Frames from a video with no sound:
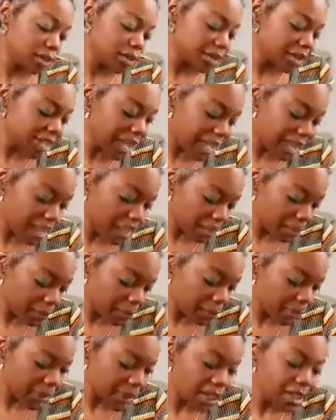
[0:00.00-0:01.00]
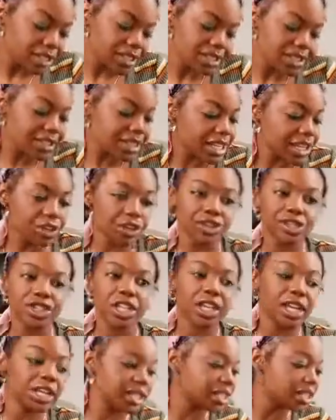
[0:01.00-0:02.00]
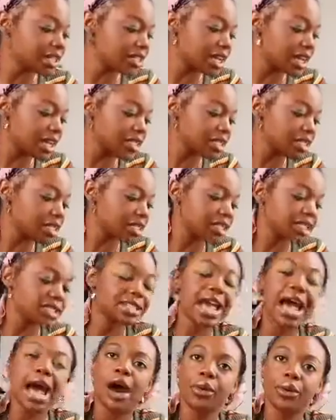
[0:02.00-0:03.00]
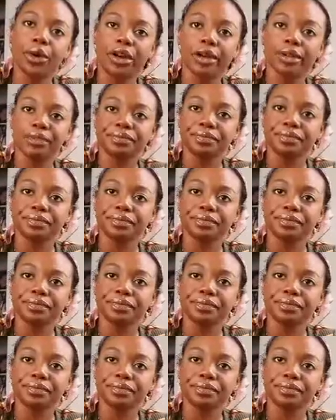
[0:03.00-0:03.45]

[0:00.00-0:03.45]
But yeah, synergy. It discusses the tower.